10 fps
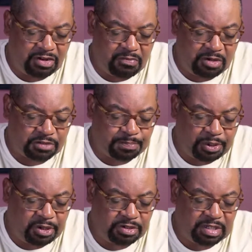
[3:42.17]
You must
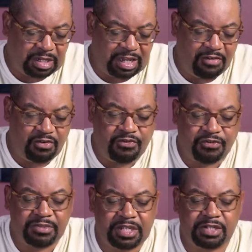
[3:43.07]
purge the evil
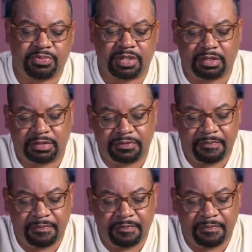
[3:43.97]
from Israel.